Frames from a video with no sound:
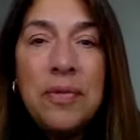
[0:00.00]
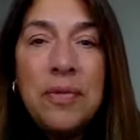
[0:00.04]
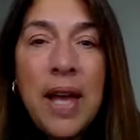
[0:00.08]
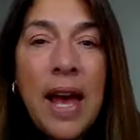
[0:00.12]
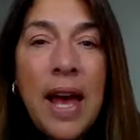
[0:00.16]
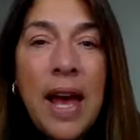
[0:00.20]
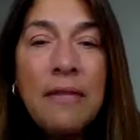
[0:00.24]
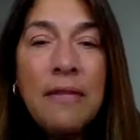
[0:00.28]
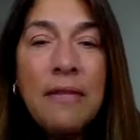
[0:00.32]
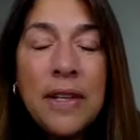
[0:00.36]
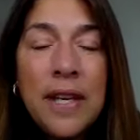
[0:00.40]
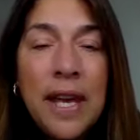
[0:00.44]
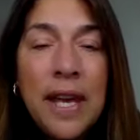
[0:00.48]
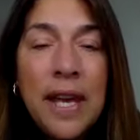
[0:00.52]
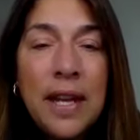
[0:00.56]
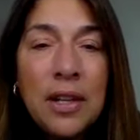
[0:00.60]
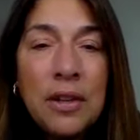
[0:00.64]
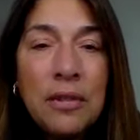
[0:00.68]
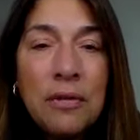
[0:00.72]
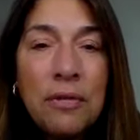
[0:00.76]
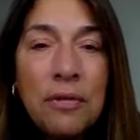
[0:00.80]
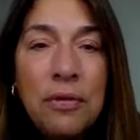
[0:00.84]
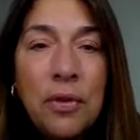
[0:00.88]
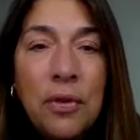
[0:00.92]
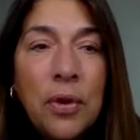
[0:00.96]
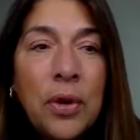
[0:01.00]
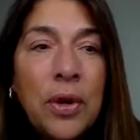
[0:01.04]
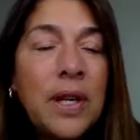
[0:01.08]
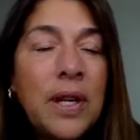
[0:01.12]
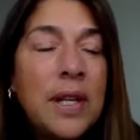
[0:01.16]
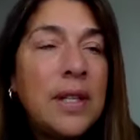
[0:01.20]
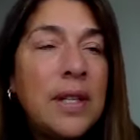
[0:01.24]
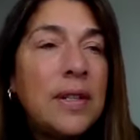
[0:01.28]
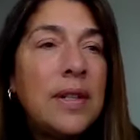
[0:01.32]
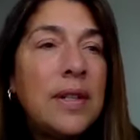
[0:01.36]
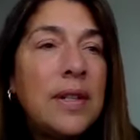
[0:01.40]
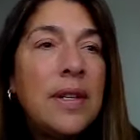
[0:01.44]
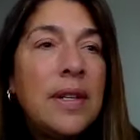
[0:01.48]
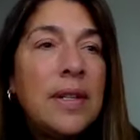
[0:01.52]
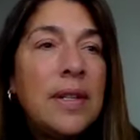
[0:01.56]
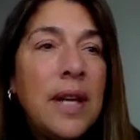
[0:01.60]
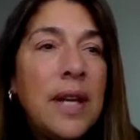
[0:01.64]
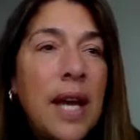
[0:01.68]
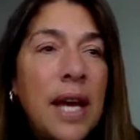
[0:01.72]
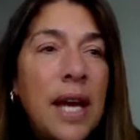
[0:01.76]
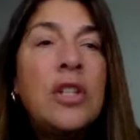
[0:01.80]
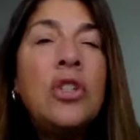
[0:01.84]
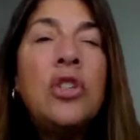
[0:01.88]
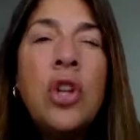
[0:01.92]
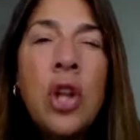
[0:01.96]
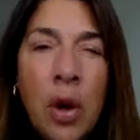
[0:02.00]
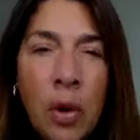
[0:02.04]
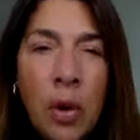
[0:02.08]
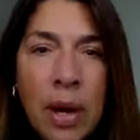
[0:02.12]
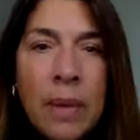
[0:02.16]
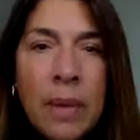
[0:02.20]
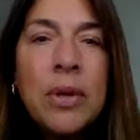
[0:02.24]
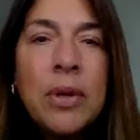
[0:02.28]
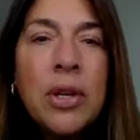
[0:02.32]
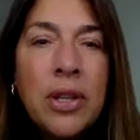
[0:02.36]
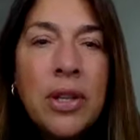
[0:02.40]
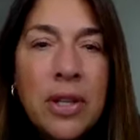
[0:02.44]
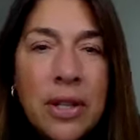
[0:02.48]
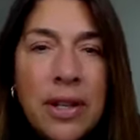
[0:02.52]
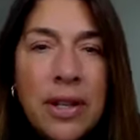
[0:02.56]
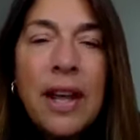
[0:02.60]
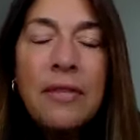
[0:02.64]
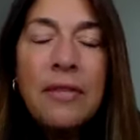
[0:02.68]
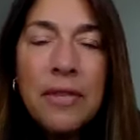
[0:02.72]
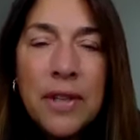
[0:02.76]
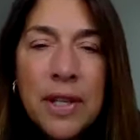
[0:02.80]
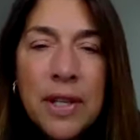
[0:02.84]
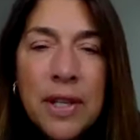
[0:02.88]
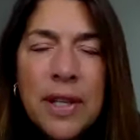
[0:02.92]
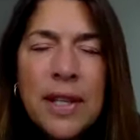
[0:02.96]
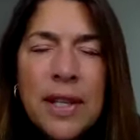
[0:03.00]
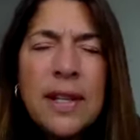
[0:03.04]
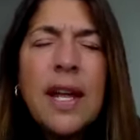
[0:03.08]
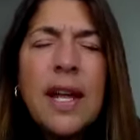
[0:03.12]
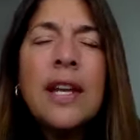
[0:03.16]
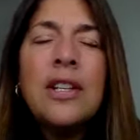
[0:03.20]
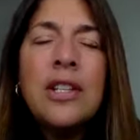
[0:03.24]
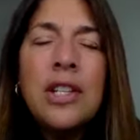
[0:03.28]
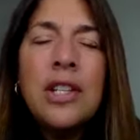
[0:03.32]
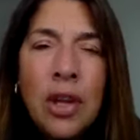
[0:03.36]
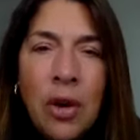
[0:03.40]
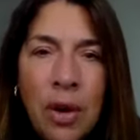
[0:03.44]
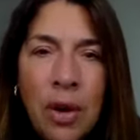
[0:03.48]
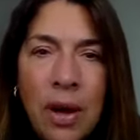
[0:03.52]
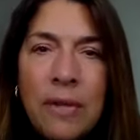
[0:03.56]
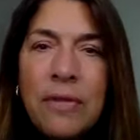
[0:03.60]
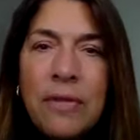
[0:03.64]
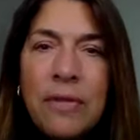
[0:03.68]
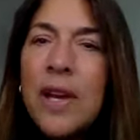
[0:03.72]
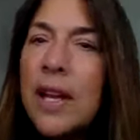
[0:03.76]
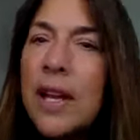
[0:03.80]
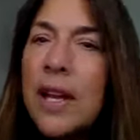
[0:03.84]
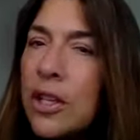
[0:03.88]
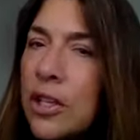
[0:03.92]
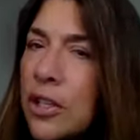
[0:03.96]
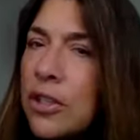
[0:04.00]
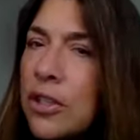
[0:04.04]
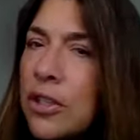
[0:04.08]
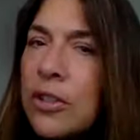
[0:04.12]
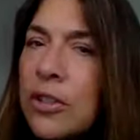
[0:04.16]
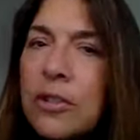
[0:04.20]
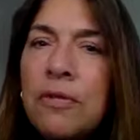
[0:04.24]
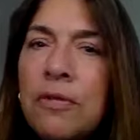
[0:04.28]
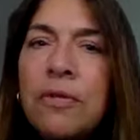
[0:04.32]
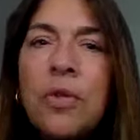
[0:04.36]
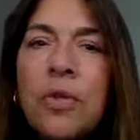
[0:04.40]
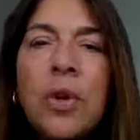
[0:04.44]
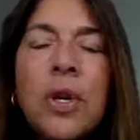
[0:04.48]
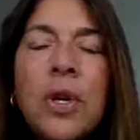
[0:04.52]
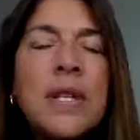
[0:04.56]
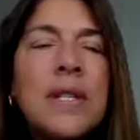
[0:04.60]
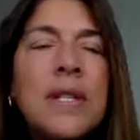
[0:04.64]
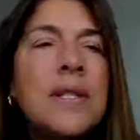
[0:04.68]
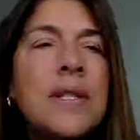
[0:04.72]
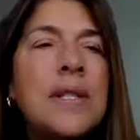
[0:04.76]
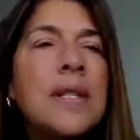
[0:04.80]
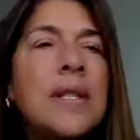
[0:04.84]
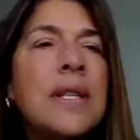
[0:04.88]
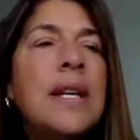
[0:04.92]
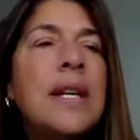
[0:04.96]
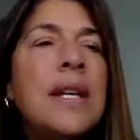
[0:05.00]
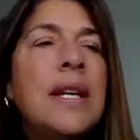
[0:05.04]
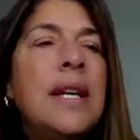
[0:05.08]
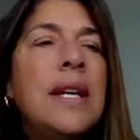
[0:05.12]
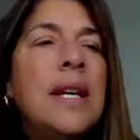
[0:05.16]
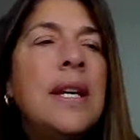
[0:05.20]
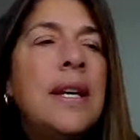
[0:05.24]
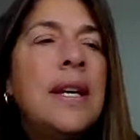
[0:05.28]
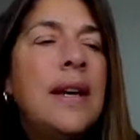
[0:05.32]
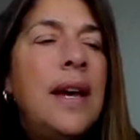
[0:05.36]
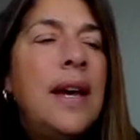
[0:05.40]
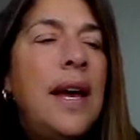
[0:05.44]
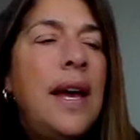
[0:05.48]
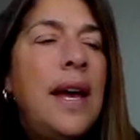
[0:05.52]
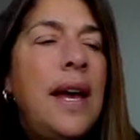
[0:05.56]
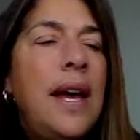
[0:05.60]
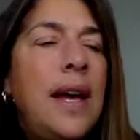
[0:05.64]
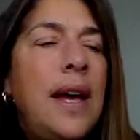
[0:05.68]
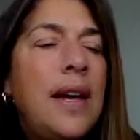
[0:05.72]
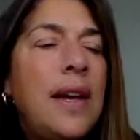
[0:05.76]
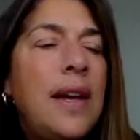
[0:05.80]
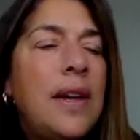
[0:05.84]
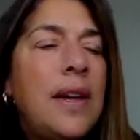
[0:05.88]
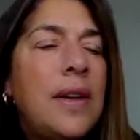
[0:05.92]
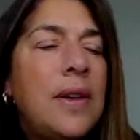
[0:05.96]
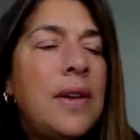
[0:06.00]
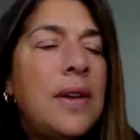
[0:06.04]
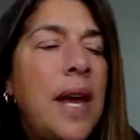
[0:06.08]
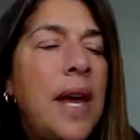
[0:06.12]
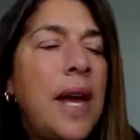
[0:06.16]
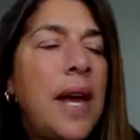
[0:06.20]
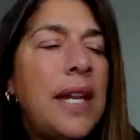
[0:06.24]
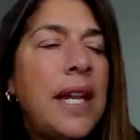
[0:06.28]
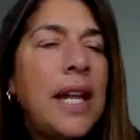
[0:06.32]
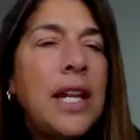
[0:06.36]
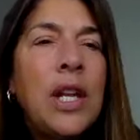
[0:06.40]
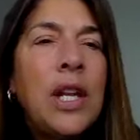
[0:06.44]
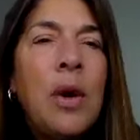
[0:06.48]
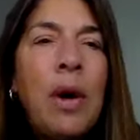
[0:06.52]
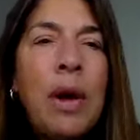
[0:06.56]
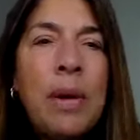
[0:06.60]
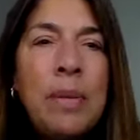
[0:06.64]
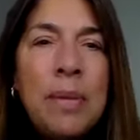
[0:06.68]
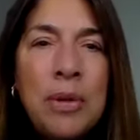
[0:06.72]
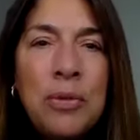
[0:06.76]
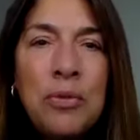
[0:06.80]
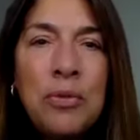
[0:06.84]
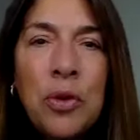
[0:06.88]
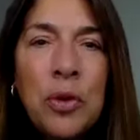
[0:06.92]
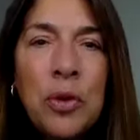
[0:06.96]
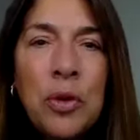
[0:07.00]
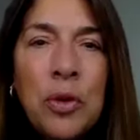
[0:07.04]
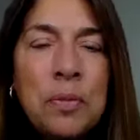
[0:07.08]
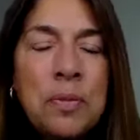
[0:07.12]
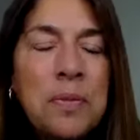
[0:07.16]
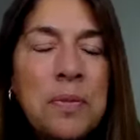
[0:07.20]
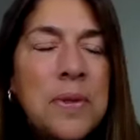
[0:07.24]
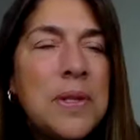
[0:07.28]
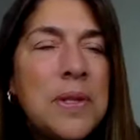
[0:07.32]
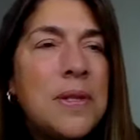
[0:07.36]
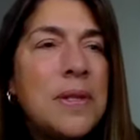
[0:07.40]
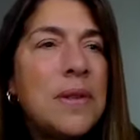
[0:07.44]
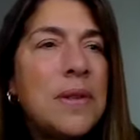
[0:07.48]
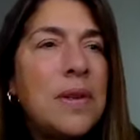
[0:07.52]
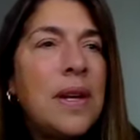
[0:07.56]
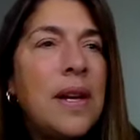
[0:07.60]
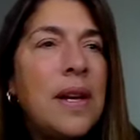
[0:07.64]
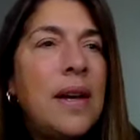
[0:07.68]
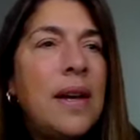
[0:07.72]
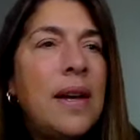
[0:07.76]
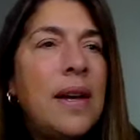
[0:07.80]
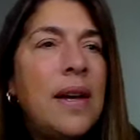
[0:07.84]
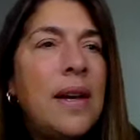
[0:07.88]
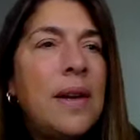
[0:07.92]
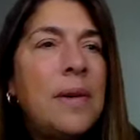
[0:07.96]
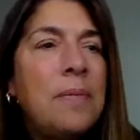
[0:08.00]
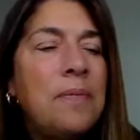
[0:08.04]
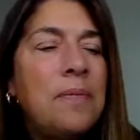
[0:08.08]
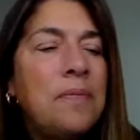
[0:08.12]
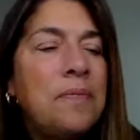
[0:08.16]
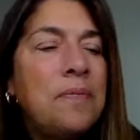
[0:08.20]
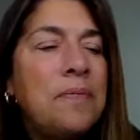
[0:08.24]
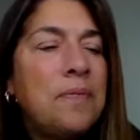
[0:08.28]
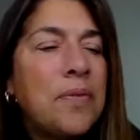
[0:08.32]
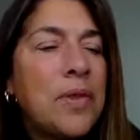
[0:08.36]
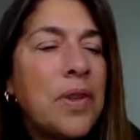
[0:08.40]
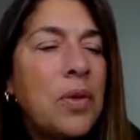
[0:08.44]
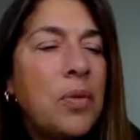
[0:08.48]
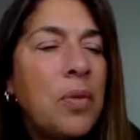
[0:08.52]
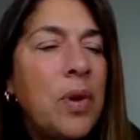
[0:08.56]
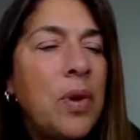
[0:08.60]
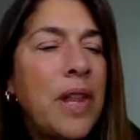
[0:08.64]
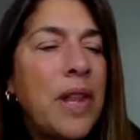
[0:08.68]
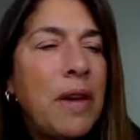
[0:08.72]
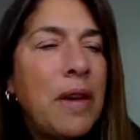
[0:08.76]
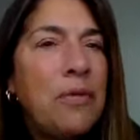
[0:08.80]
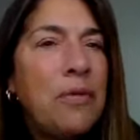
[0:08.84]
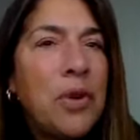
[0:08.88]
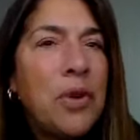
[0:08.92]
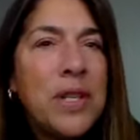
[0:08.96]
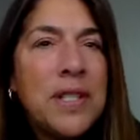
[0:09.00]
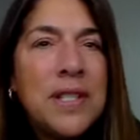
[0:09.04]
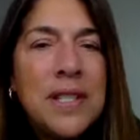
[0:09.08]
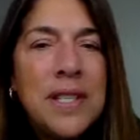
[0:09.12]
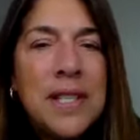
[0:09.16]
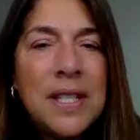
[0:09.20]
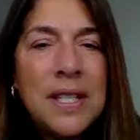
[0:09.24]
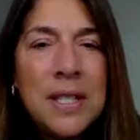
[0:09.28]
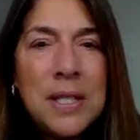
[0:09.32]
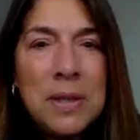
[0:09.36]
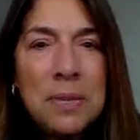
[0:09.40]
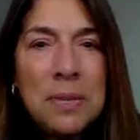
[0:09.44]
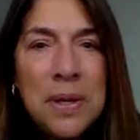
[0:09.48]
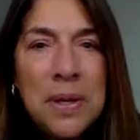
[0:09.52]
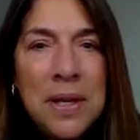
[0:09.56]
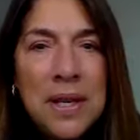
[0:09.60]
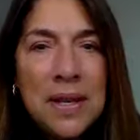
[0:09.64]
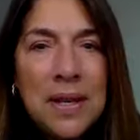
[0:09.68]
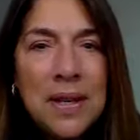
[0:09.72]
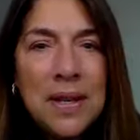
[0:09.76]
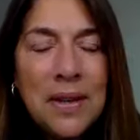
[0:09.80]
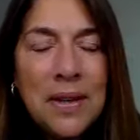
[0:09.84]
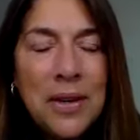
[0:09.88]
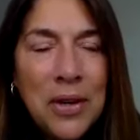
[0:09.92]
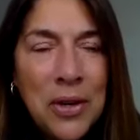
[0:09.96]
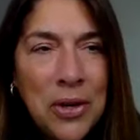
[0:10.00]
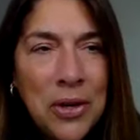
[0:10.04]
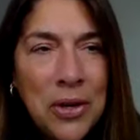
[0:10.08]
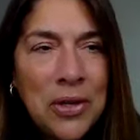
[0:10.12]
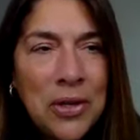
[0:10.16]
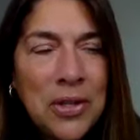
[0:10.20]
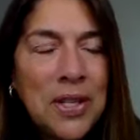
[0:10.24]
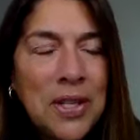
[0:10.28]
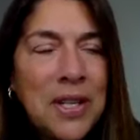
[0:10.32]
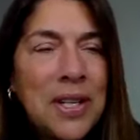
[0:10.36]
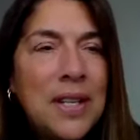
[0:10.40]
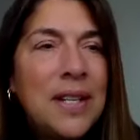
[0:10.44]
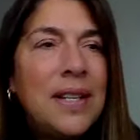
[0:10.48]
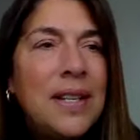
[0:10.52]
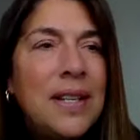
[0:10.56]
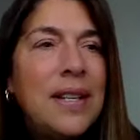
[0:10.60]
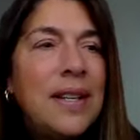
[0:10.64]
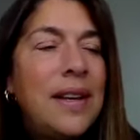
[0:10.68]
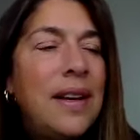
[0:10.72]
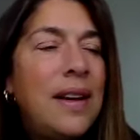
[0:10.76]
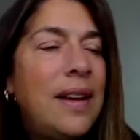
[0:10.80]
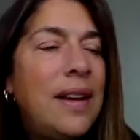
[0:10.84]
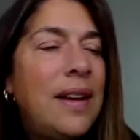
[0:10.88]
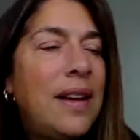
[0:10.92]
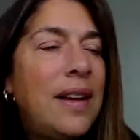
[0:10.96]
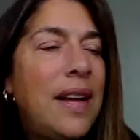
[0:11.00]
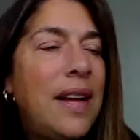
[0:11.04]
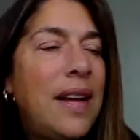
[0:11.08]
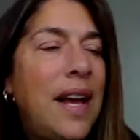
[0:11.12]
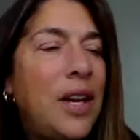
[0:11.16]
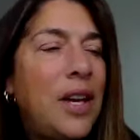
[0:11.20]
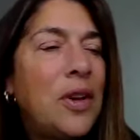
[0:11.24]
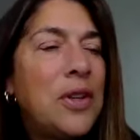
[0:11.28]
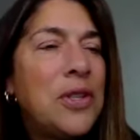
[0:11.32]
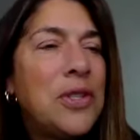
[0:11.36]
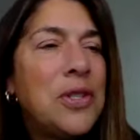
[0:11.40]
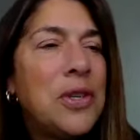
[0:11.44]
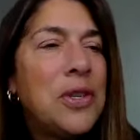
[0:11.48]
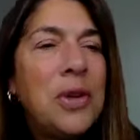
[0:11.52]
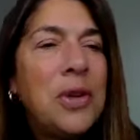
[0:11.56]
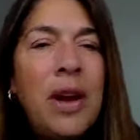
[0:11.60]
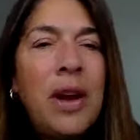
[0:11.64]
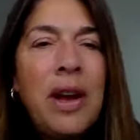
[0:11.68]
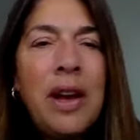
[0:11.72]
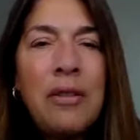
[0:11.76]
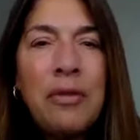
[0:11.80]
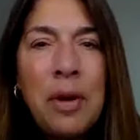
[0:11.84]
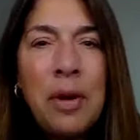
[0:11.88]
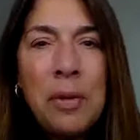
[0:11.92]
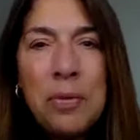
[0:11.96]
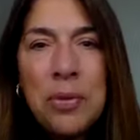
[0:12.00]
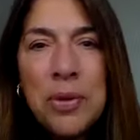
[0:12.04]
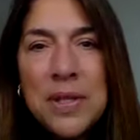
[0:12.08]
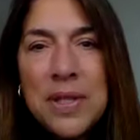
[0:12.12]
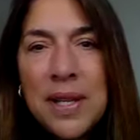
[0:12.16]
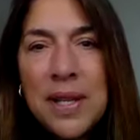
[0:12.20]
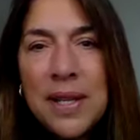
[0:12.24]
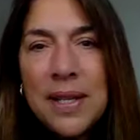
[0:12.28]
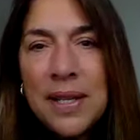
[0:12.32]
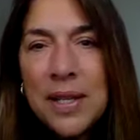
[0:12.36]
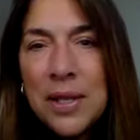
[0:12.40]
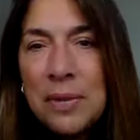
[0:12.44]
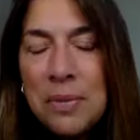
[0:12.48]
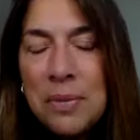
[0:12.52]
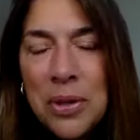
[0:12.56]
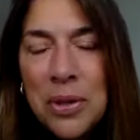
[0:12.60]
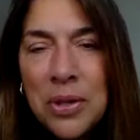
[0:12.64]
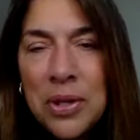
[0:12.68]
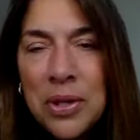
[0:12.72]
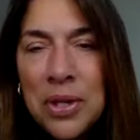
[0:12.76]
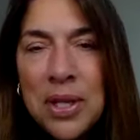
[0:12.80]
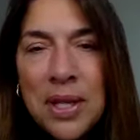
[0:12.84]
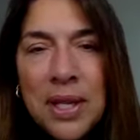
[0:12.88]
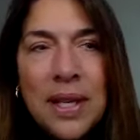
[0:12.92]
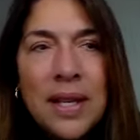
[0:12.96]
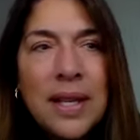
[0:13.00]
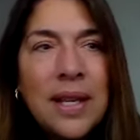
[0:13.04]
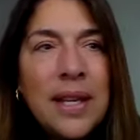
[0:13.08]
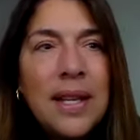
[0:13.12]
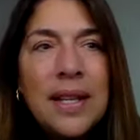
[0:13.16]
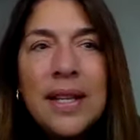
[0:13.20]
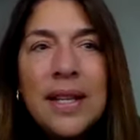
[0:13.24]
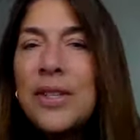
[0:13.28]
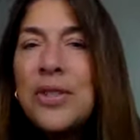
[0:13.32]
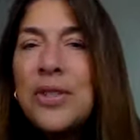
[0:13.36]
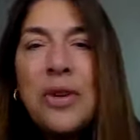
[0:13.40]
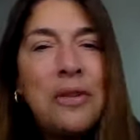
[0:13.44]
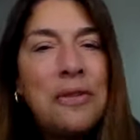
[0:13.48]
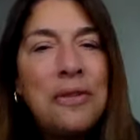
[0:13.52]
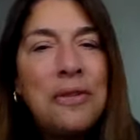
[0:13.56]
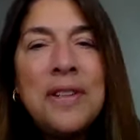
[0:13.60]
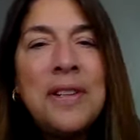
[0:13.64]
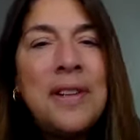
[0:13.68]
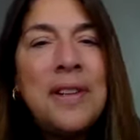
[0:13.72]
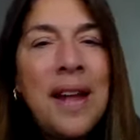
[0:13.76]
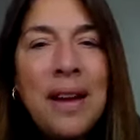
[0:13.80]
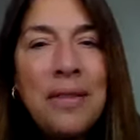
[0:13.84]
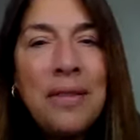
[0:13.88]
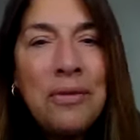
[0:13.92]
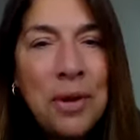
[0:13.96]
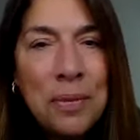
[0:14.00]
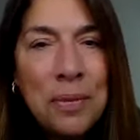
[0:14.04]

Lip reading: advocating for it. I know I'm a good advocate. I know I've got a good voice. And I know I'm in rooms where that voice needs to be heard. I also know I represent a community that's often not